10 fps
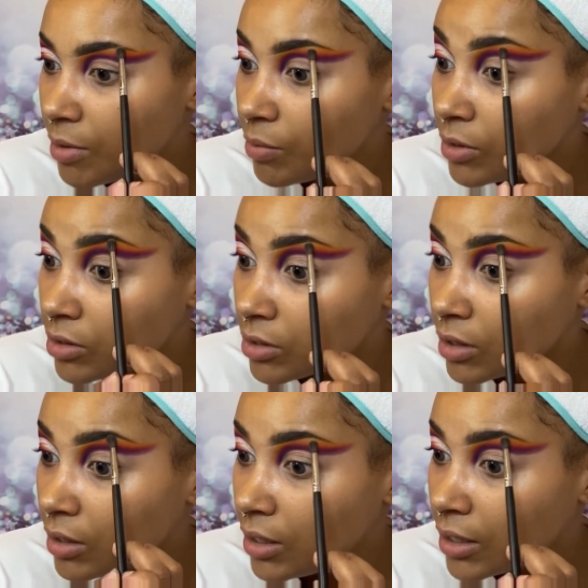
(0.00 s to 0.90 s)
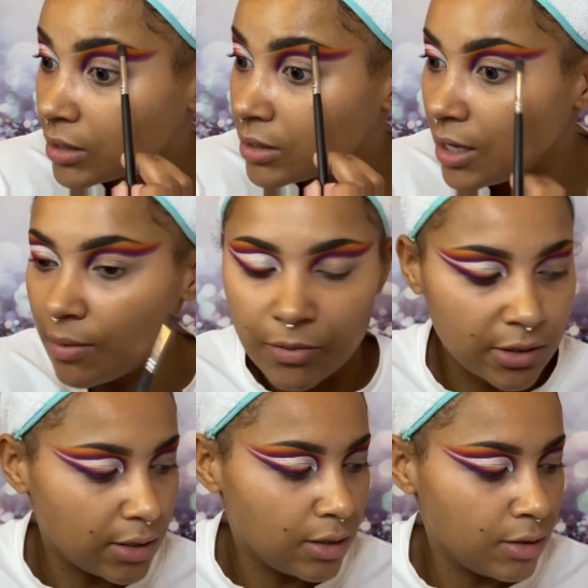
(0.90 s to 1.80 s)
but we're just gonna like stamp
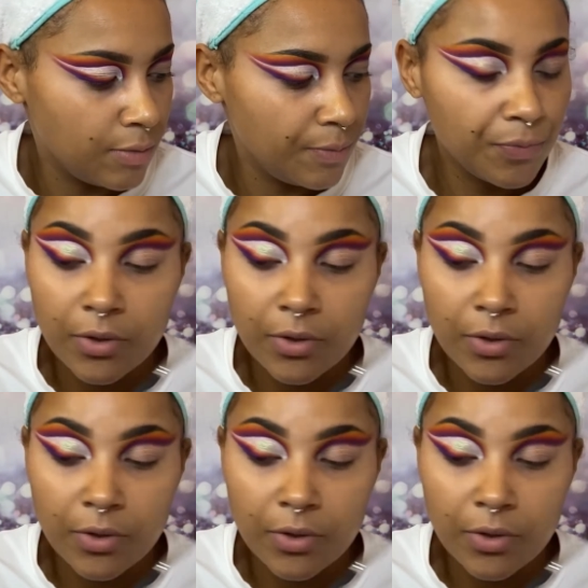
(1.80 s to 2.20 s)
this in